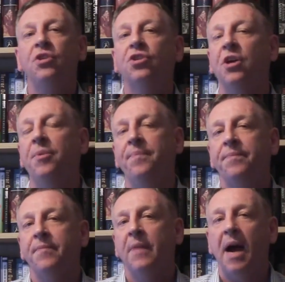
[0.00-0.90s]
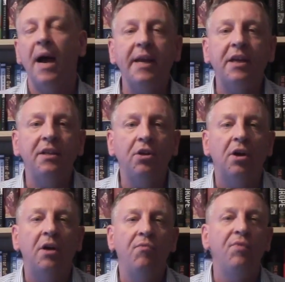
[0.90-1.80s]
So I can
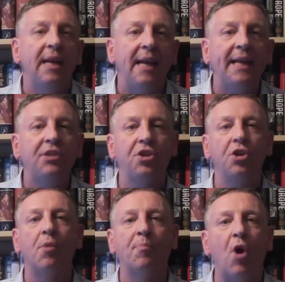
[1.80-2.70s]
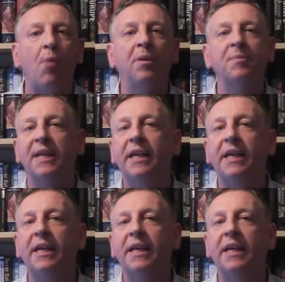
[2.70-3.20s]
relate to your problems.